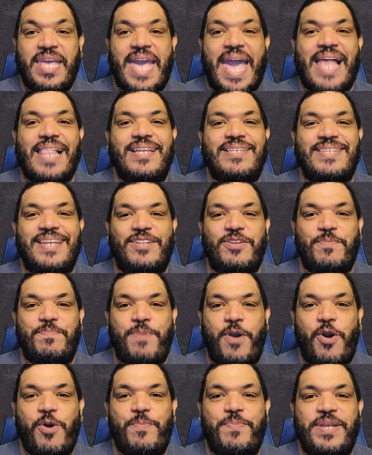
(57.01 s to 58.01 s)
Alexander
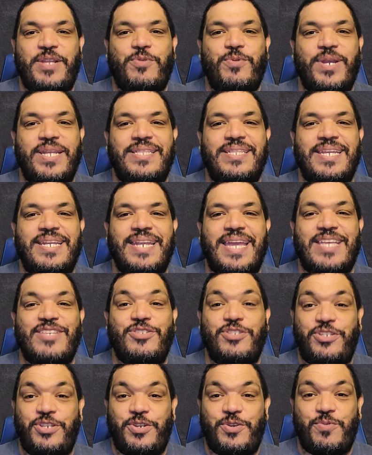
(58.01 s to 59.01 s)
Pope had written it
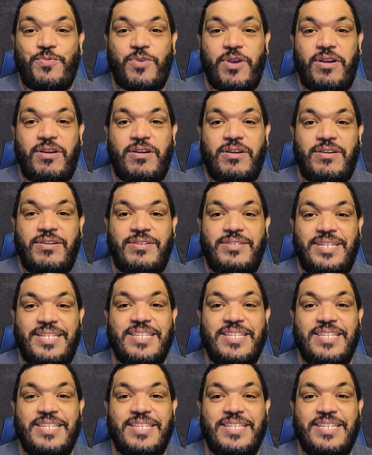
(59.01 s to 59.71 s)
as two words